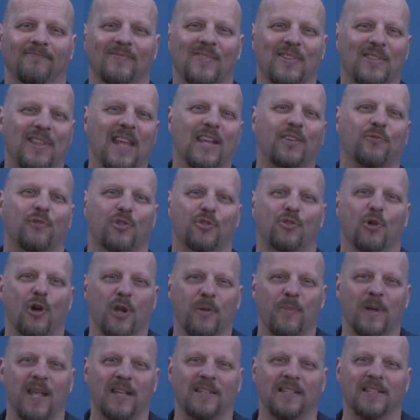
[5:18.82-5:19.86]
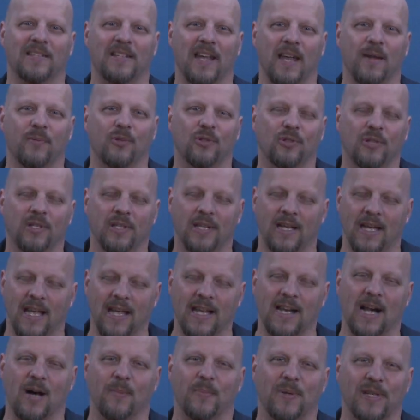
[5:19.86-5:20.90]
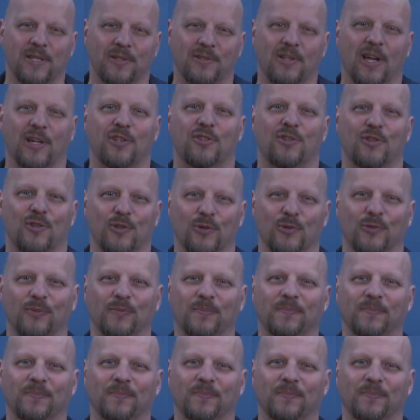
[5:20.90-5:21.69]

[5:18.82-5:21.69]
Thanks for joining me at the table, and I'll be in touch soon.